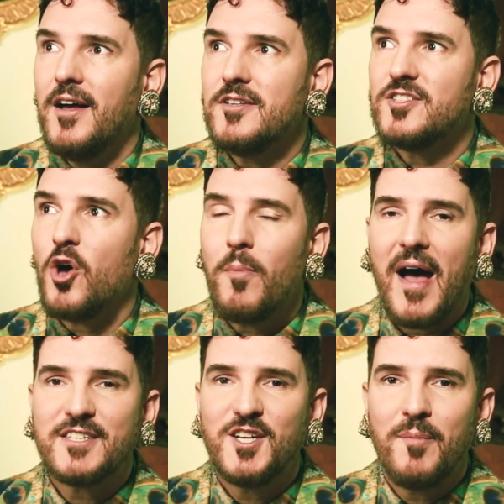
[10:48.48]
so
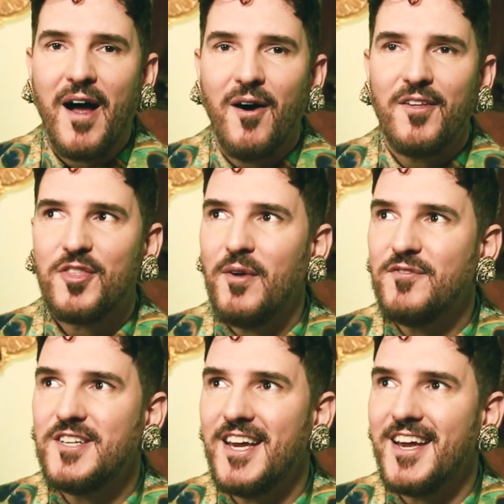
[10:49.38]
passionate about
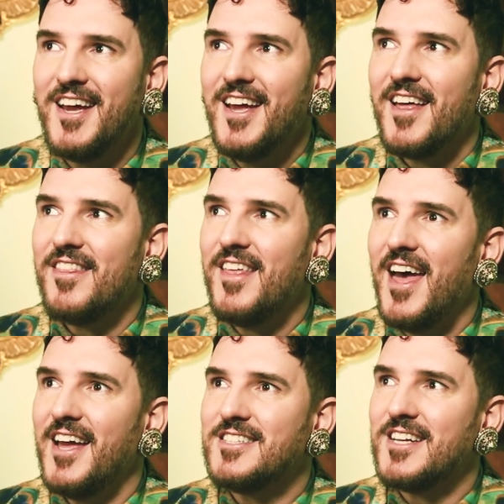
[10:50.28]
thrifting
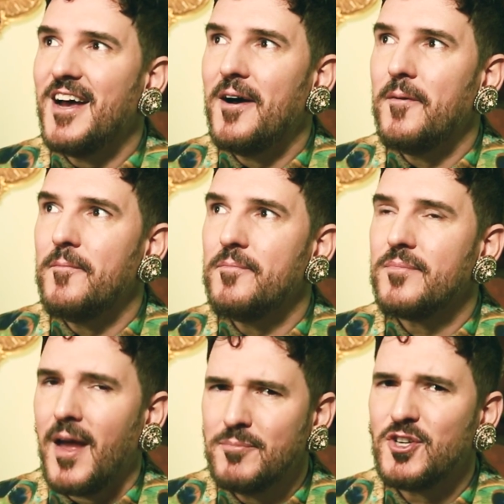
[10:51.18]
that
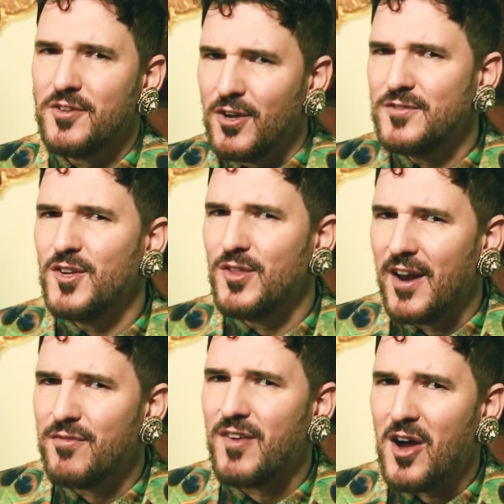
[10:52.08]
I'm sure those of you that
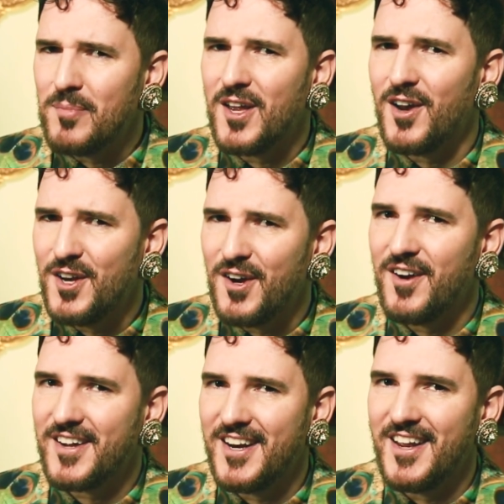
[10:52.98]
have found me on
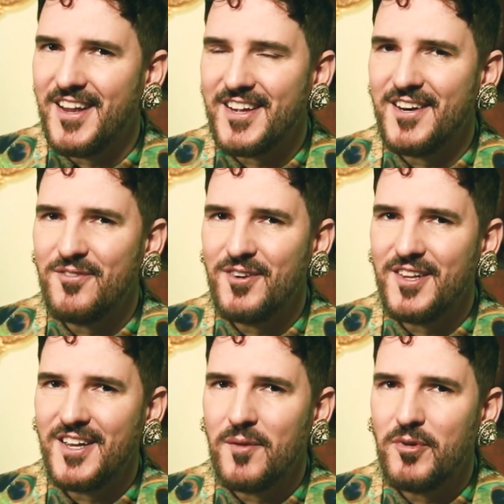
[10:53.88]
here can
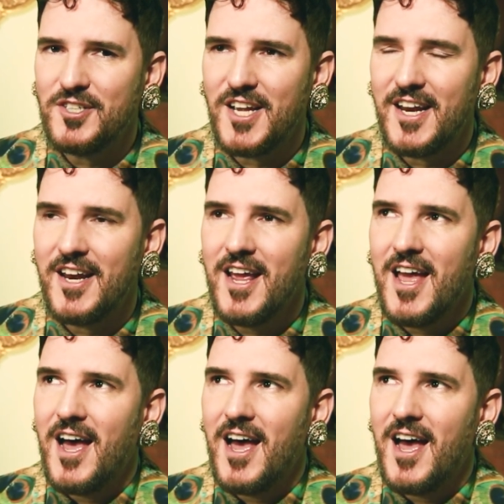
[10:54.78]
really appreciate it.